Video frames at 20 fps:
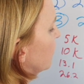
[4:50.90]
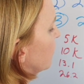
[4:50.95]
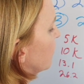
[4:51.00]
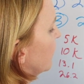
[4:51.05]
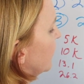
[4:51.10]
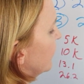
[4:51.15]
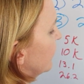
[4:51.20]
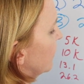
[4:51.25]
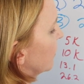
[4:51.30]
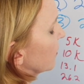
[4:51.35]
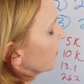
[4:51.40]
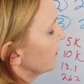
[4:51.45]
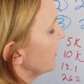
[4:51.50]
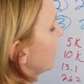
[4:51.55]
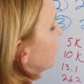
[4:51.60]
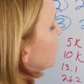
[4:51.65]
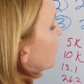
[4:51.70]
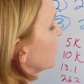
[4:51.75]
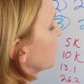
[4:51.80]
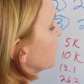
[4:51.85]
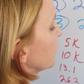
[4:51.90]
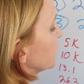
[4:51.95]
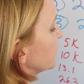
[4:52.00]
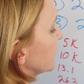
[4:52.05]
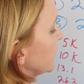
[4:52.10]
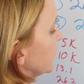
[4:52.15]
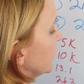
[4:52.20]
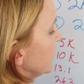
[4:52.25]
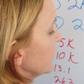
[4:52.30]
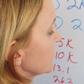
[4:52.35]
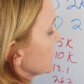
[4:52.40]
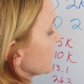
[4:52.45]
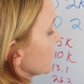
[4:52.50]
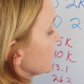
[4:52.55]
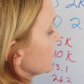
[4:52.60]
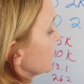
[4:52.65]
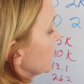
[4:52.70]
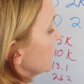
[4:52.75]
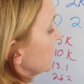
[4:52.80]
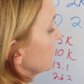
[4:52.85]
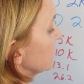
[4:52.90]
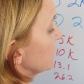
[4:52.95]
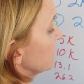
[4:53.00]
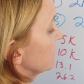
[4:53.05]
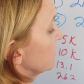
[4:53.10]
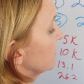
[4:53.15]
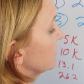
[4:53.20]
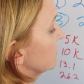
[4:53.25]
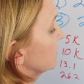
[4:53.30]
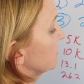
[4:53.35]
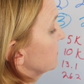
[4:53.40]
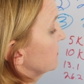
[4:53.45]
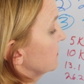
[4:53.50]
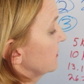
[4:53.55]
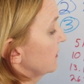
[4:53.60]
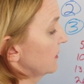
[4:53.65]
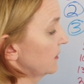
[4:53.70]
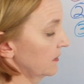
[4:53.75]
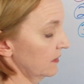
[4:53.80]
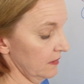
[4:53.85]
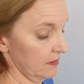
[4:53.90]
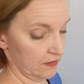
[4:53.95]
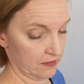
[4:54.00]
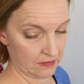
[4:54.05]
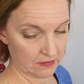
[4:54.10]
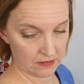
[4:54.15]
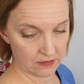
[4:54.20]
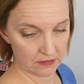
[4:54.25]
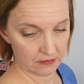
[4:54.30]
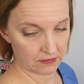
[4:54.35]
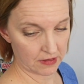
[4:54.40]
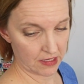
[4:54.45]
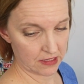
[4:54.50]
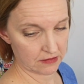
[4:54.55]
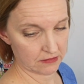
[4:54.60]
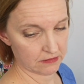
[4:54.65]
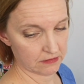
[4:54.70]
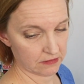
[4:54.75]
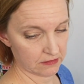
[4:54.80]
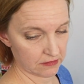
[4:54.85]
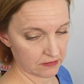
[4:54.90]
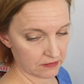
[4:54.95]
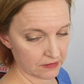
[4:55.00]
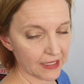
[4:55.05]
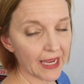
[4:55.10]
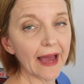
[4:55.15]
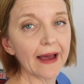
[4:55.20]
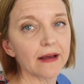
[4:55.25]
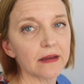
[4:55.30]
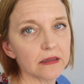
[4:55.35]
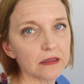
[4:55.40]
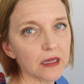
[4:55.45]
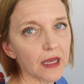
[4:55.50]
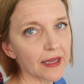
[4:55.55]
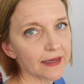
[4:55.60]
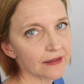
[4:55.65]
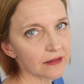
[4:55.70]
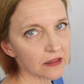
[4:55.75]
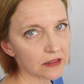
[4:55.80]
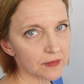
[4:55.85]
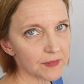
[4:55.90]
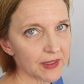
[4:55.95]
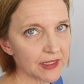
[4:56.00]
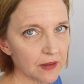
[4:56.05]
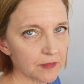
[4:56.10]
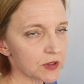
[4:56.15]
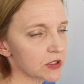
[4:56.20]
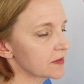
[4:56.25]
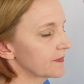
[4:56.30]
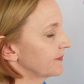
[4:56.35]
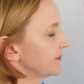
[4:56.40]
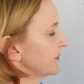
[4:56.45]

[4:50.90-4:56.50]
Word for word: right, or 503, 16, right? Yeah, had to look at that. Okay,